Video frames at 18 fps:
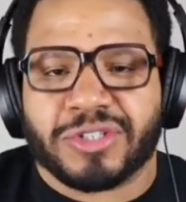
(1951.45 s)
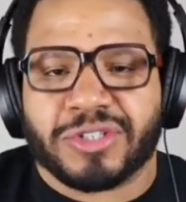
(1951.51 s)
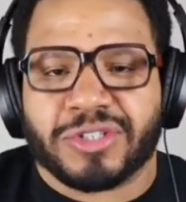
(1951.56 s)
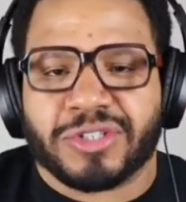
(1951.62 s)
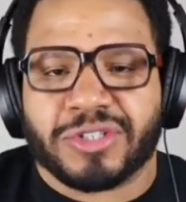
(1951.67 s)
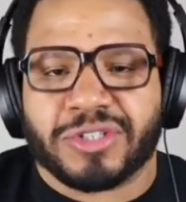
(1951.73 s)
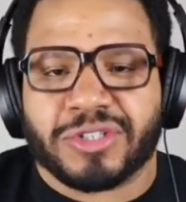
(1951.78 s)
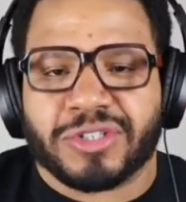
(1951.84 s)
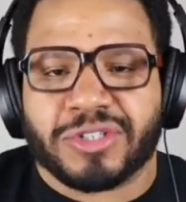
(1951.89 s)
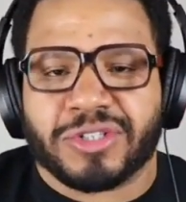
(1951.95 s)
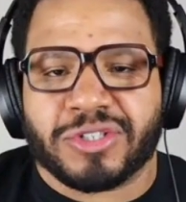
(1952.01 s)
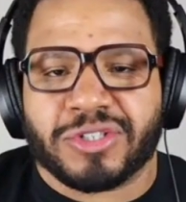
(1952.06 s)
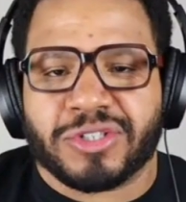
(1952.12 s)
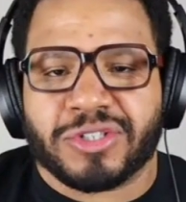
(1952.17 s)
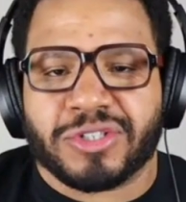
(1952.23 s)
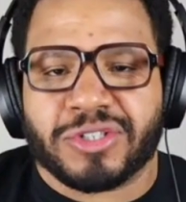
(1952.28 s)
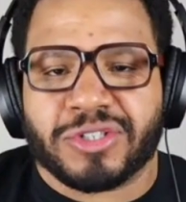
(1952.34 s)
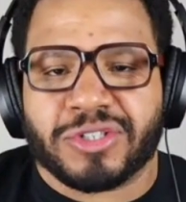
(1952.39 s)
you get enough
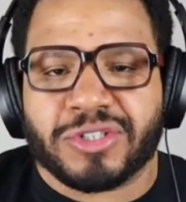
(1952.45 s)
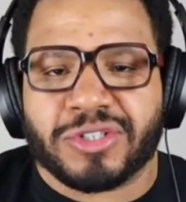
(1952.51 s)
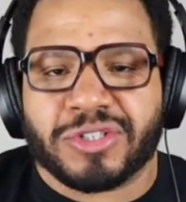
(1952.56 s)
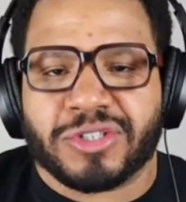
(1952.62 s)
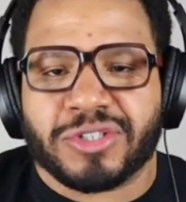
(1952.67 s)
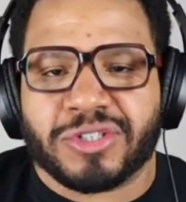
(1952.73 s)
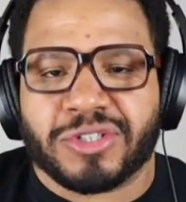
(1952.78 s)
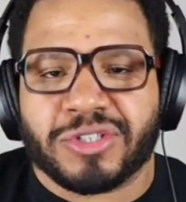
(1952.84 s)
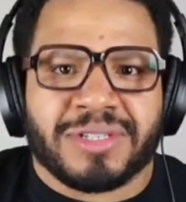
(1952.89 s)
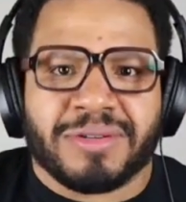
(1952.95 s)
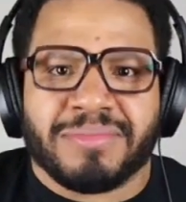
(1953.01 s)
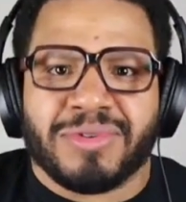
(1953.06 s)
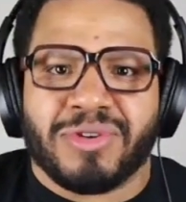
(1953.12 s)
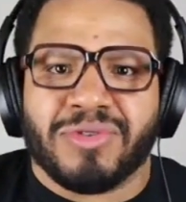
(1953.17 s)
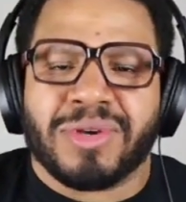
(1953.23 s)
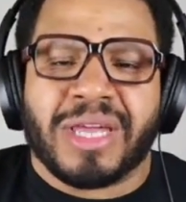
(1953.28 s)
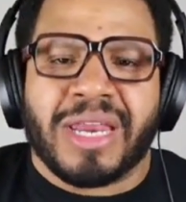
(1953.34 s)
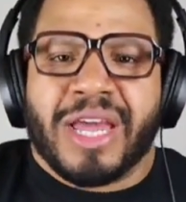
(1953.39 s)
support system
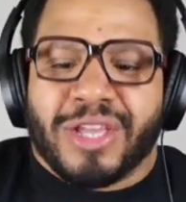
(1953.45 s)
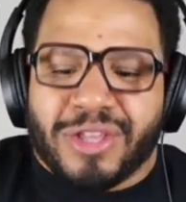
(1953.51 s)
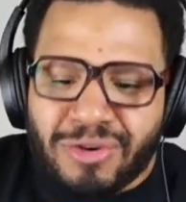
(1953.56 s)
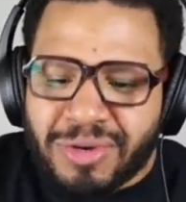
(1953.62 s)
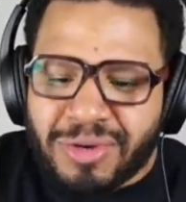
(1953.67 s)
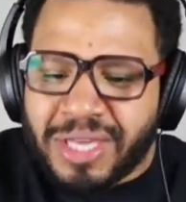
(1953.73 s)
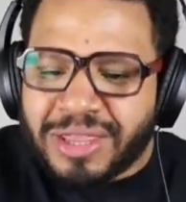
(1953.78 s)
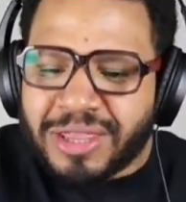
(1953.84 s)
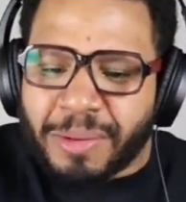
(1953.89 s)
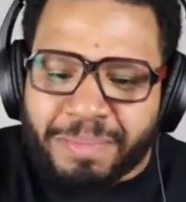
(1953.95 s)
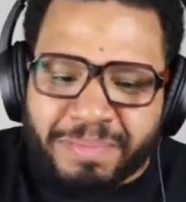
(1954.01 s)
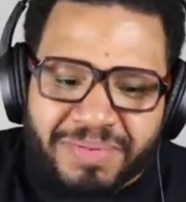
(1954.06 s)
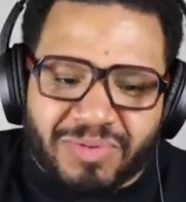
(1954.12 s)
you get you get the